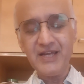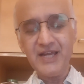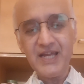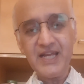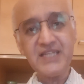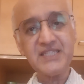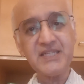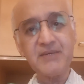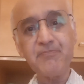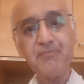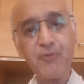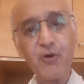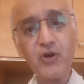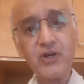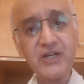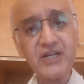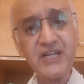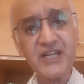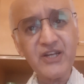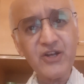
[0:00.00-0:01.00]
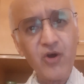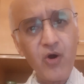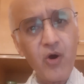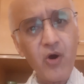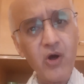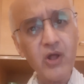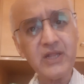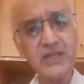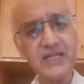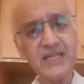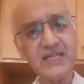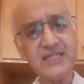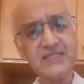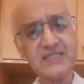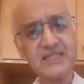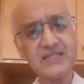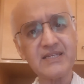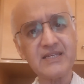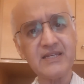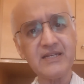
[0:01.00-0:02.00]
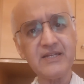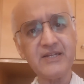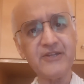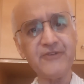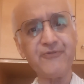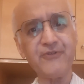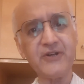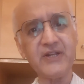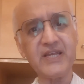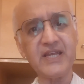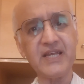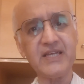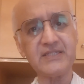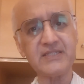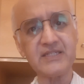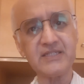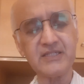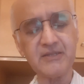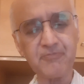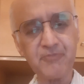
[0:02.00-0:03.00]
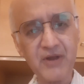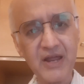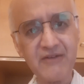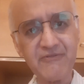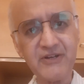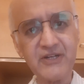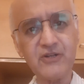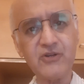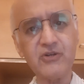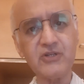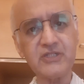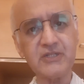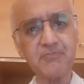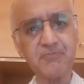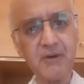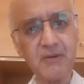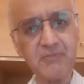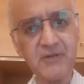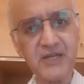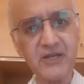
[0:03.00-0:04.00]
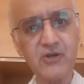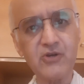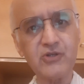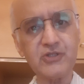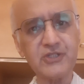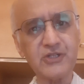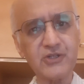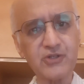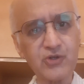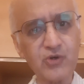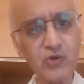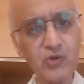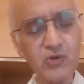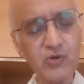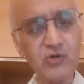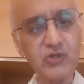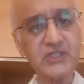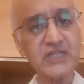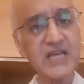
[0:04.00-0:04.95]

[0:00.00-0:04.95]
it's important in all these different cases, the private goods, the public goods, the toll goods,